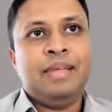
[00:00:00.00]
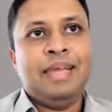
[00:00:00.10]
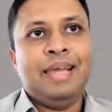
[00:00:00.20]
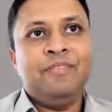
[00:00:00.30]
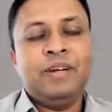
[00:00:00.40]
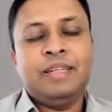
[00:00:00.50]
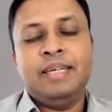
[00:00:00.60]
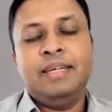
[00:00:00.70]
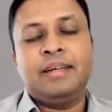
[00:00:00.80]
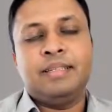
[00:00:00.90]

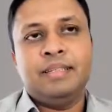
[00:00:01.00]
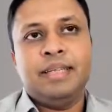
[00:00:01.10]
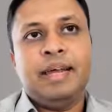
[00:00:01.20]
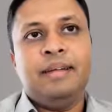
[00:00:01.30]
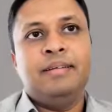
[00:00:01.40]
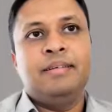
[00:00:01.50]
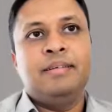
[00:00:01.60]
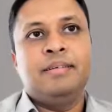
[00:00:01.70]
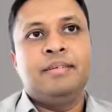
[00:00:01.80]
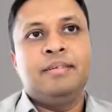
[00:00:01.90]
everything other than
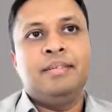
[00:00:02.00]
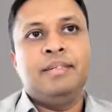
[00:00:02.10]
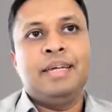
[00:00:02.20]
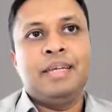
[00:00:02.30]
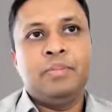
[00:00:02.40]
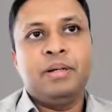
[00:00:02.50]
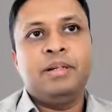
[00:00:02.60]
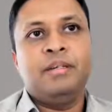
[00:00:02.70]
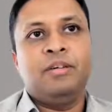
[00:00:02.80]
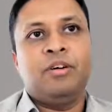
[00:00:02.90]
the
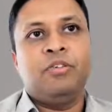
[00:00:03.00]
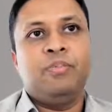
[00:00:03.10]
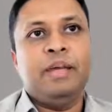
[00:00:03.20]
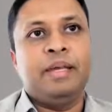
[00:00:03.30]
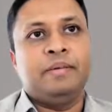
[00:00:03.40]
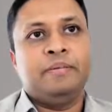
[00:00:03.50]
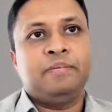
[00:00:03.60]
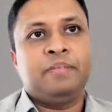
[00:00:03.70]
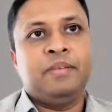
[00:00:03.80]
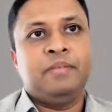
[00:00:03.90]
element of B,
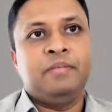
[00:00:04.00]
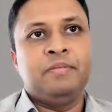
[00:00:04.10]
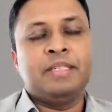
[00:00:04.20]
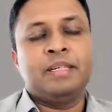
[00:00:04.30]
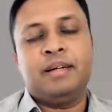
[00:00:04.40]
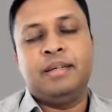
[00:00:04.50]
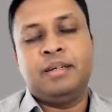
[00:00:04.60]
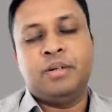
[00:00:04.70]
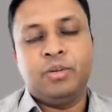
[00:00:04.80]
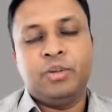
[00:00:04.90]
which are
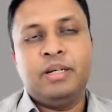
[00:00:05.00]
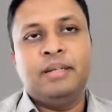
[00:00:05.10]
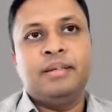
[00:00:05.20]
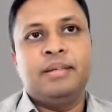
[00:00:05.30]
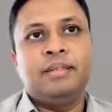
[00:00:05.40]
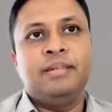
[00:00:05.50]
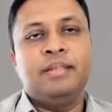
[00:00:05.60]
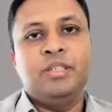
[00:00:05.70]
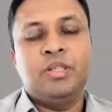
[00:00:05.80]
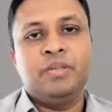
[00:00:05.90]
included in
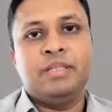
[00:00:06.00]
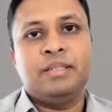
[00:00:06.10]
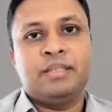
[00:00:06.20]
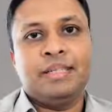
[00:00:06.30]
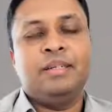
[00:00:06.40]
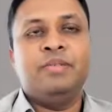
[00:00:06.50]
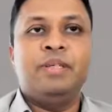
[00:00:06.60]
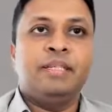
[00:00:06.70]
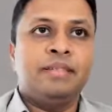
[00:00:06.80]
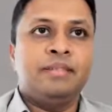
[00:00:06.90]
the universal set,
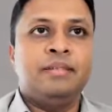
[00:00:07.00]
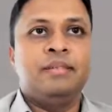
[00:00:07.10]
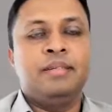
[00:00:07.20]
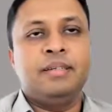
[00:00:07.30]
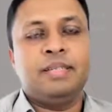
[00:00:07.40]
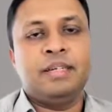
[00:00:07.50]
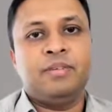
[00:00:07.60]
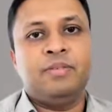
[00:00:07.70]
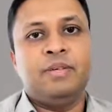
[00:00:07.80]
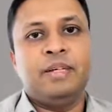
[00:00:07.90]
which is the set
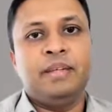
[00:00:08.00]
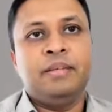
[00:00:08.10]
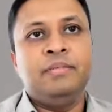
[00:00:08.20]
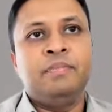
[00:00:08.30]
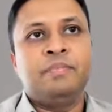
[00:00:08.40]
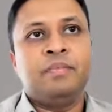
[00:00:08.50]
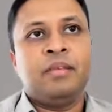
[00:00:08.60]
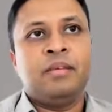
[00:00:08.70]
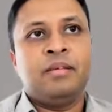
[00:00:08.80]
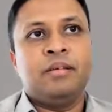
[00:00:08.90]
of real
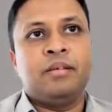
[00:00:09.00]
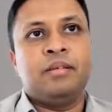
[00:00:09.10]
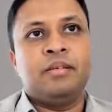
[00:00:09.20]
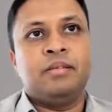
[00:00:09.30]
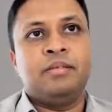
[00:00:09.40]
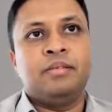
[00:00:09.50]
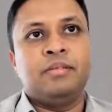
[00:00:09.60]
the